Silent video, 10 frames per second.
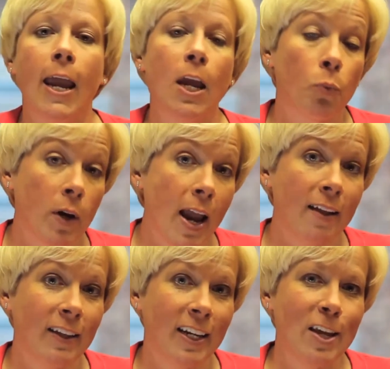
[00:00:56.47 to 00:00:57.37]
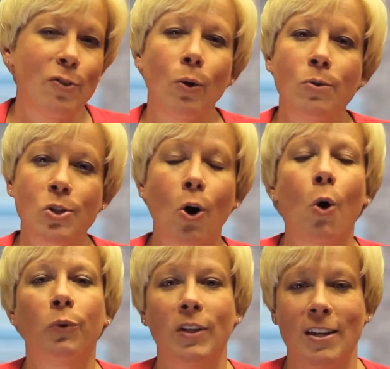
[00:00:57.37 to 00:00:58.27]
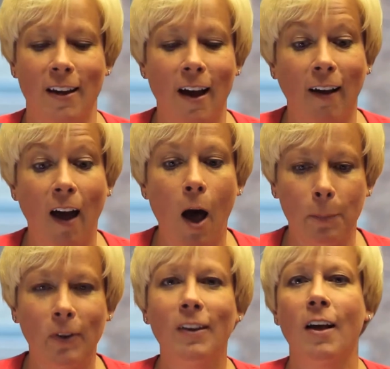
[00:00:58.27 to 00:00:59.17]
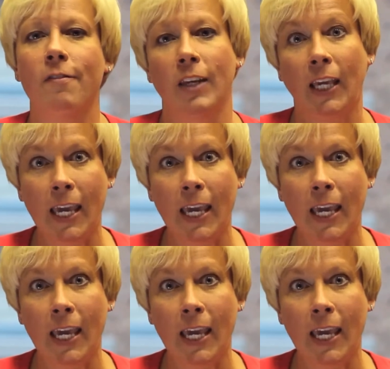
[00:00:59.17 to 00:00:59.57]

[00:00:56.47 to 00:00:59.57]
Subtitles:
In reality, those are only a couple of the